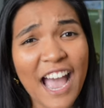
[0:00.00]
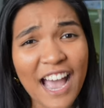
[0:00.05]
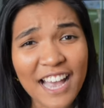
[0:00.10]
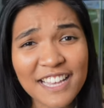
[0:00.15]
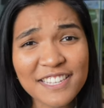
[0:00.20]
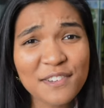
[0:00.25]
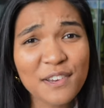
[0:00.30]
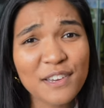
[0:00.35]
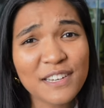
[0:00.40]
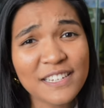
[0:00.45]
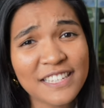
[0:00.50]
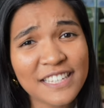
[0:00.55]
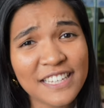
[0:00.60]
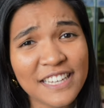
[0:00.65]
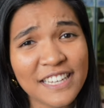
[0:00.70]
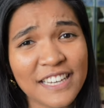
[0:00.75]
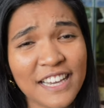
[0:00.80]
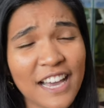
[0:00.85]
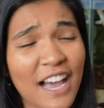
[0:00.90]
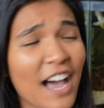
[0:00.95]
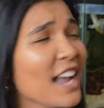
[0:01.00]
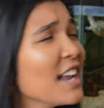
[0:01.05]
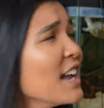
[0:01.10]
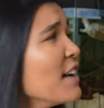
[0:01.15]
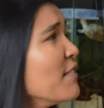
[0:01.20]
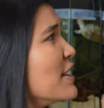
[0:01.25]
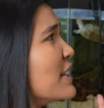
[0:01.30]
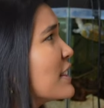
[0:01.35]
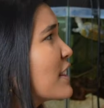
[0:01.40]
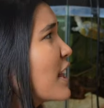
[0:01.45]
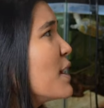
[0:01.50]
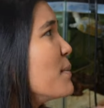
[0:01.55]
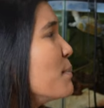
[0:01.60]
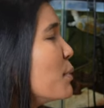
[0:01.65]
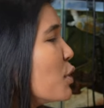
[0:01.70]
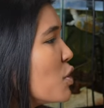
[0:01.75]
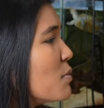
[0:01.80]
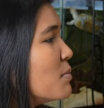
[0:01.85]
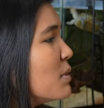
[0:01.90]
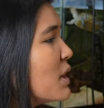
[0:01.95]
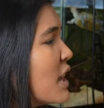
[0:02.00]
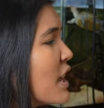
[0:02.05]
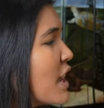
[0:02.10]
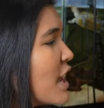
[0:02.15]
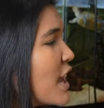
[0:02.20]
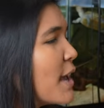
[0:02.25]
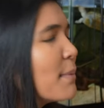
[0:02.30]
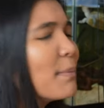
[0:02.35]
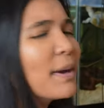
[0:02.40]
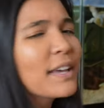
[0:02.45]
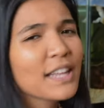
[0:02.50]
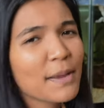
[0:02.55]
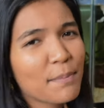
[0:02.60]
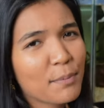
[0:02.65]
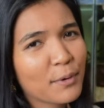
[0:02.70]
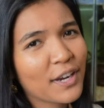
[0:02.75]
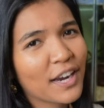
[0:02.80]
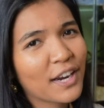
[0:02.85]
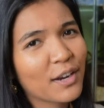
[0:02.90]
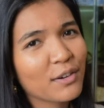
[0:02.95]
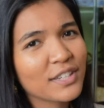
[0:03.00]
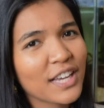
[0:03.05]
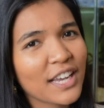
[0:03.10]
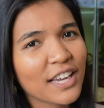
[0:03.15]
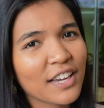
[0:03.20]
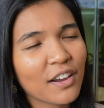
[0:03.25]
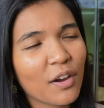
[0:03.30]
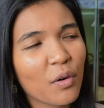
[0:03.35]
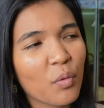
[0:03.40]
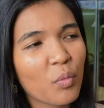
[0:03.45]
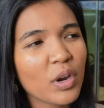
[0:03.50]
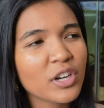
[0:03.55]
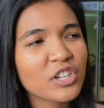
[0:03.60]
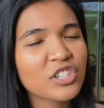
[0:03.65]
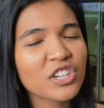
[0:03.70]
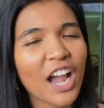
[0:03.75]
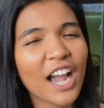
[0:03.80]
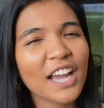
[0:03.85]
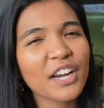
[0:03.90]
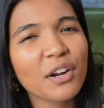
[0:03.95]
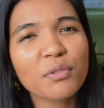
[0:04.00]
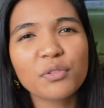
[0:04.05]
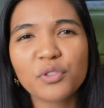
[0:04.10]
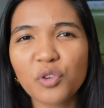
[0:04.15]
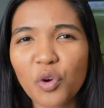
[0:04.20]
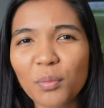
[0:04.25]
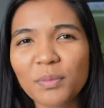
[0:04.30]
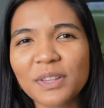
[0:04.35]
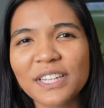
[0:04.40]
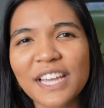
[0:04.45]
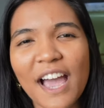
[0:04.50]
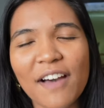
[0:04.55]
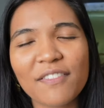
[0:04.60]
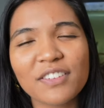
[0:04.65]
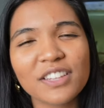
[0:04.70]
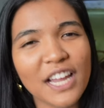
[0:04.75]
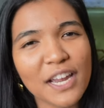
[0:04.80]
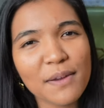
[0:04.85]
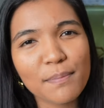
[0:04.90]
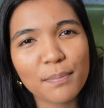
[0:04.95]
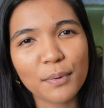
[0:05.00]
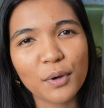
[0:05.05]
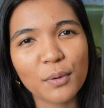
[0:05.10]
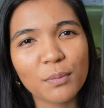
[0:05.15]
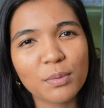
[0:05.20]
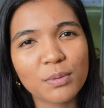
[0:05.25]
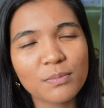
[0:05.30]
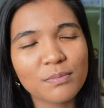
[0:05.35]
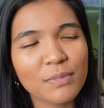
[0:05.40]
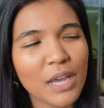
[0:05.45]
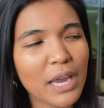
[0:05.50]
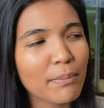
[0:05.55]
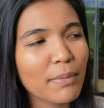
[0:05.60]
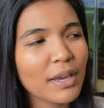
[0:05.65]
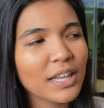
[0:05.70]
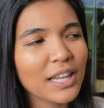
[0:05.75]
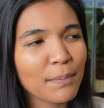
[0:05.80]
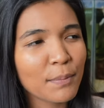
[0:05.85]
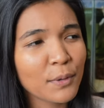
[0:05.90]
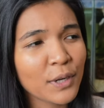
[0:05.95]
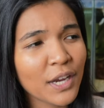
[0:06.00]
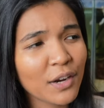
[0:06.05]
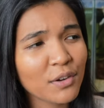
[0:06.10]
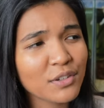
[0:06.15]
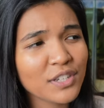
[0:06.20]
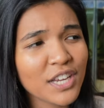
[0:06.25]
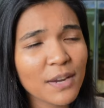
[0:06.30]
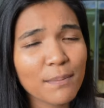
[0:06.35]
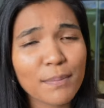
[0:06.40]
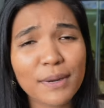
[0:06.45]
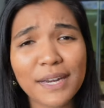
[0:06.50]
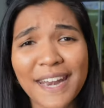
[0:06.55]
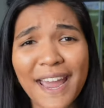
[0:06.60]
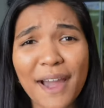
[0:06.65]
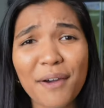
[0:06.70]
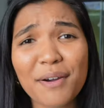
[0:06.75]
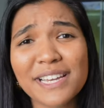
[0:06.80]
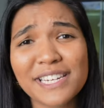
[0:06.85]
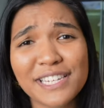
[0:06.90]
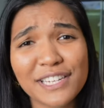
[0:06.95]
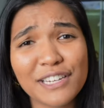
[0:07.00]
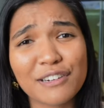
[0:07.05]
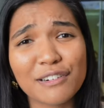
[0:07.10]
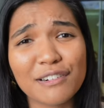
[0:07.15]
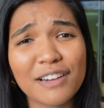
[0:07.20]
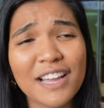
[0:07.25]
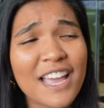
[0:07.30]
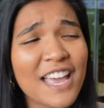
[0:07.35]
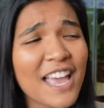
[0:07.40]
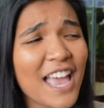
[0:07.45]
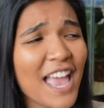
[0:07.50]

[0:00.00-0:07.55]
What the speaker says: As you can see, I have a light bulb in my leopard gecko tank, which I don't normally have a light bulb in my leopard gecko tank, but now I do.